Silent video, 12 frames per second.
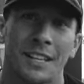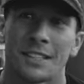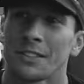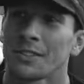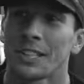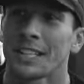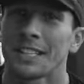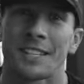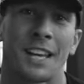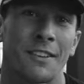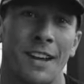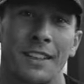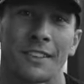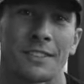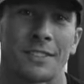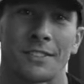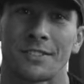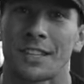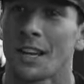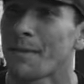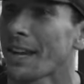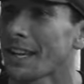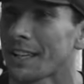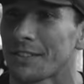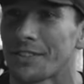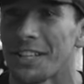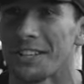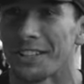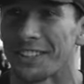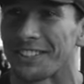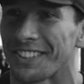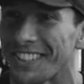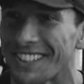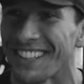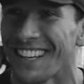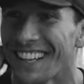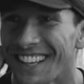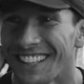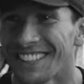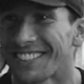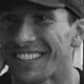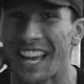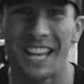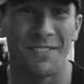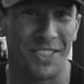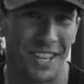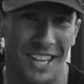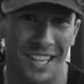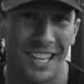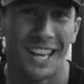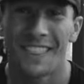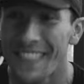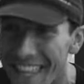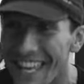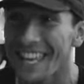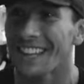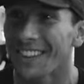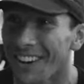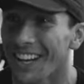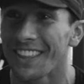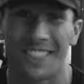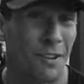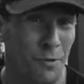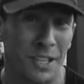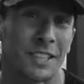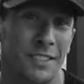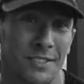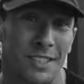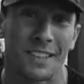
And you look at these other athletes, they just go back and continually do the same thing, and there lieth their weakness.